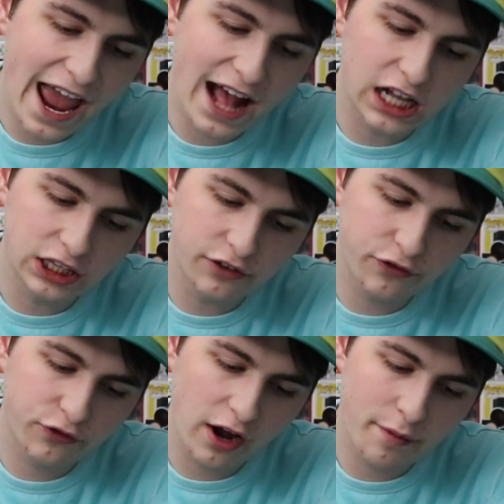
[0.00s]
L
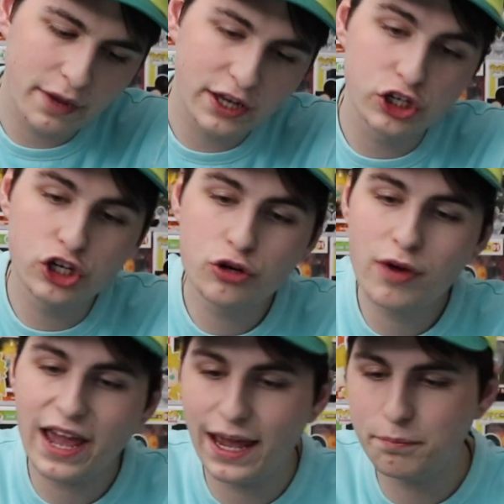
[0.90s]
from
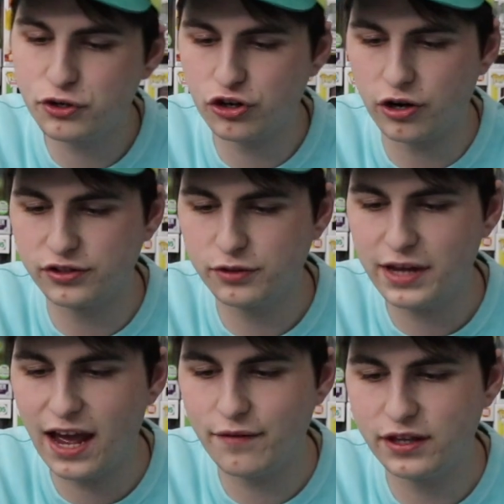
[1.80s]
New Hampshire. So
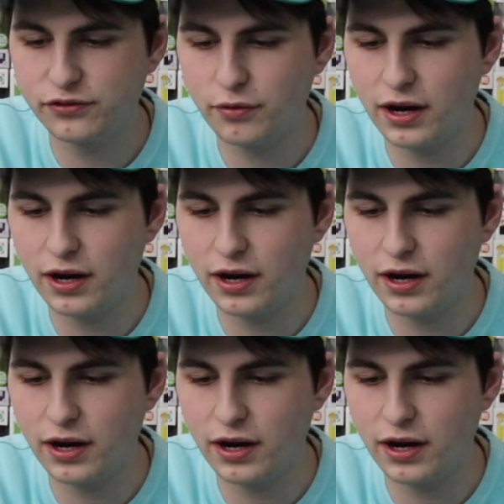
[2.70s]
we have this